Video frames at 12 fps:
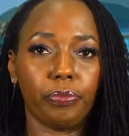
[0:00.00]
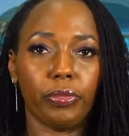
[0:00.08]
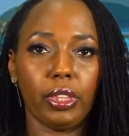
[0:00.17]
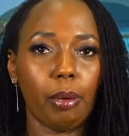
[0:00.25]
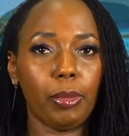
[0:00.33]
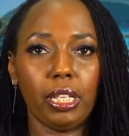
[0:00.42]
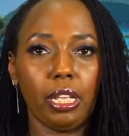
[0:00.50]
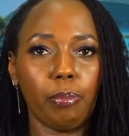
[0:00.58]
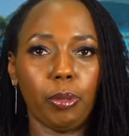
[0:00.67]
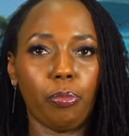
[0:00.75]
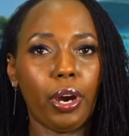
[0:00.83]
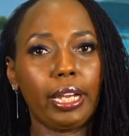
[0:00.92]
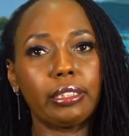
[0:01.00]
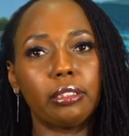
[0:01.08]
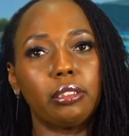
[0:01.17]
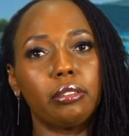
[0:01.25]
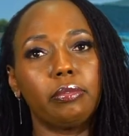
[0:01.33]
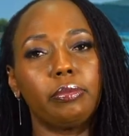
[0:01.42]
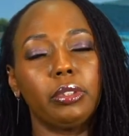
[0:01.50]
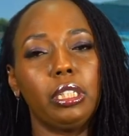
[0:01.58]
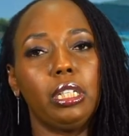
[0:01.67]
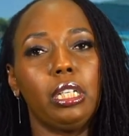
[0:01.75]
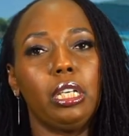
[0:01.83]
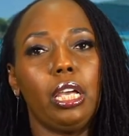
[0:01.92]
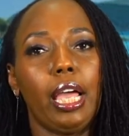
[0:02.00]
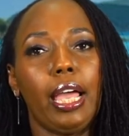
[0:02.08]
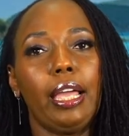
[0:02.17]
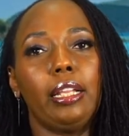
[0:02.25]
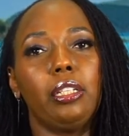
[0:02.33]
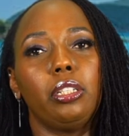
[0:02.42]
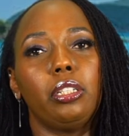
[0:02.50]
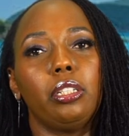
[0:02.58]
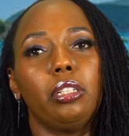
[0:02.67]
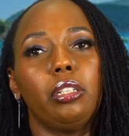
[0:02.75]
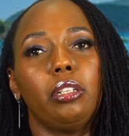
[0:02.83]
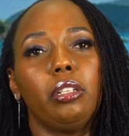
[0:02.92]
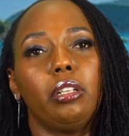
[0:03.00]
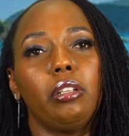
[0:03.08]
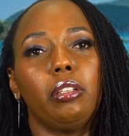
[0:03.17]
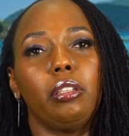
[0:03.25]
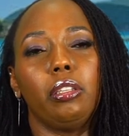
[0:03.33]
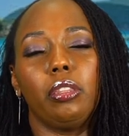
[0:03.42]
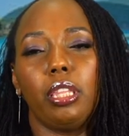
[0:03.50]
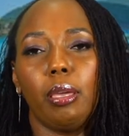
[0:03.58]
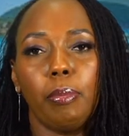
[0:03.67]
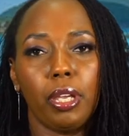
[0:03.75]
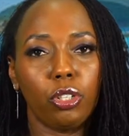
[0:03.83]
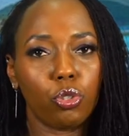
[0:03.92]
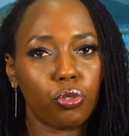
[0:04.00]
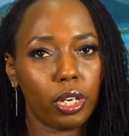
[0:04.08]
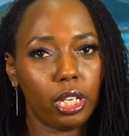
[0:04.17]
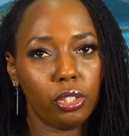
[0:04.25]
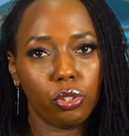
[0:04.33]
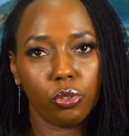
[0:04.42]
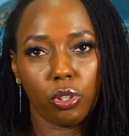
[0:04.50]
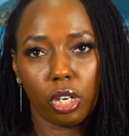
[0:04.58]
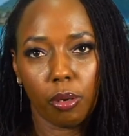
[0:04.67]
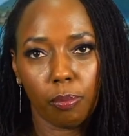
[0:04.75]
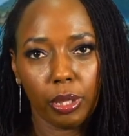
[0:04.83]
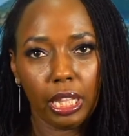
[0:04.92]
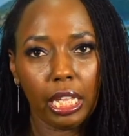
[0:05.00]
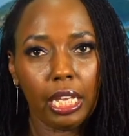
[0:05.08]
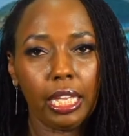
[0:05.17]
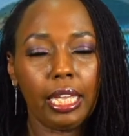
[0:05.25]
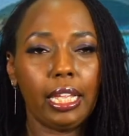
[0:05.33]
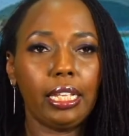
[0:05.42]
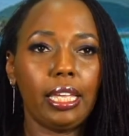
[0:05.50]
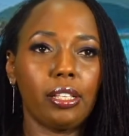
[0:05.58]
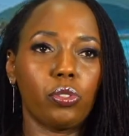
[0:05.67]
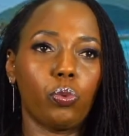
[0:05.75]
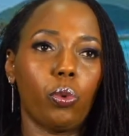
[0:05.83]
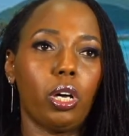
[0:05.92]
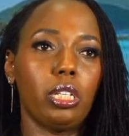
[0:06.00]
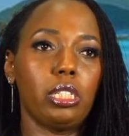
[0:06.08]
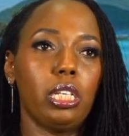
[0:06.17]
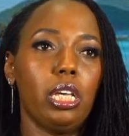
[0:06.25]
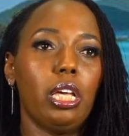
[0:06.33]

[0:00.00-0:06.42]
That might not be practical. And they may try to comply, and guess what?